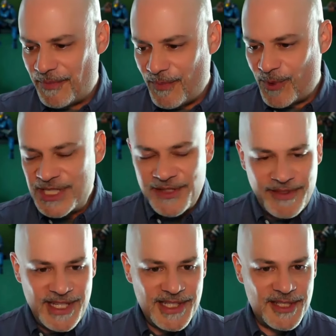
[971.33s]
which of
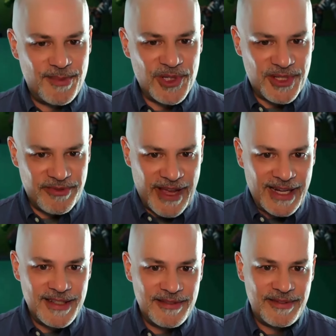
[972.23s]
these is most
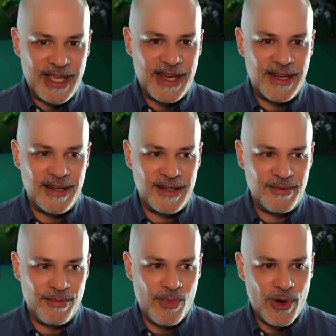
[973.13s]
effective, and
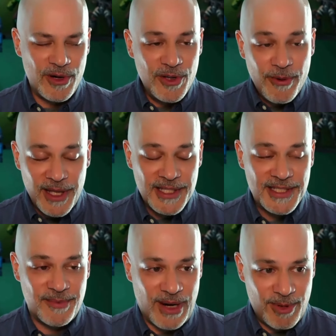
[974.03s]
more nuanced
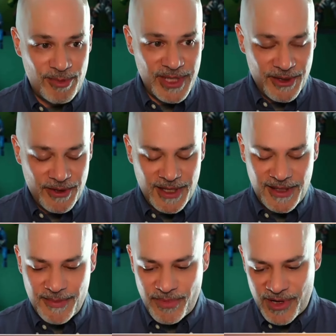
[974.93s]
and probably
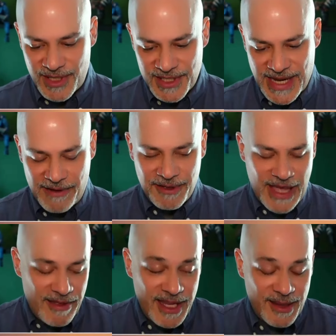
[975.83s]
critically important is
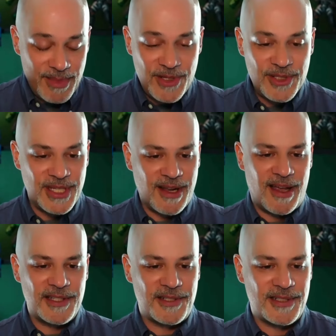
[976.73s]
how they can be used in
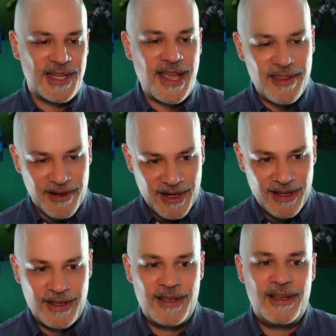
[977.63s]
concert together
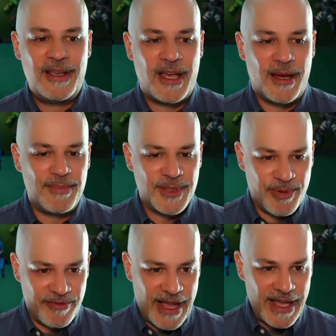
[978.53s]
to
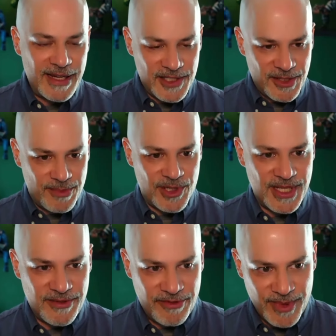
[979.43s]
provide consumers
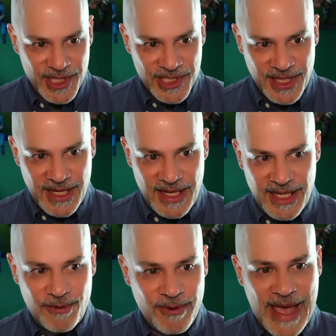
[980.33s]
the information they
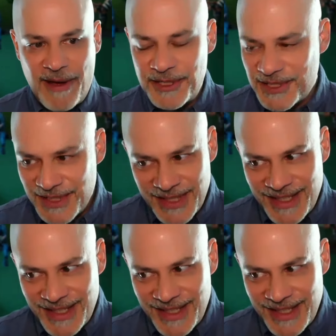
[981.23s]
need without,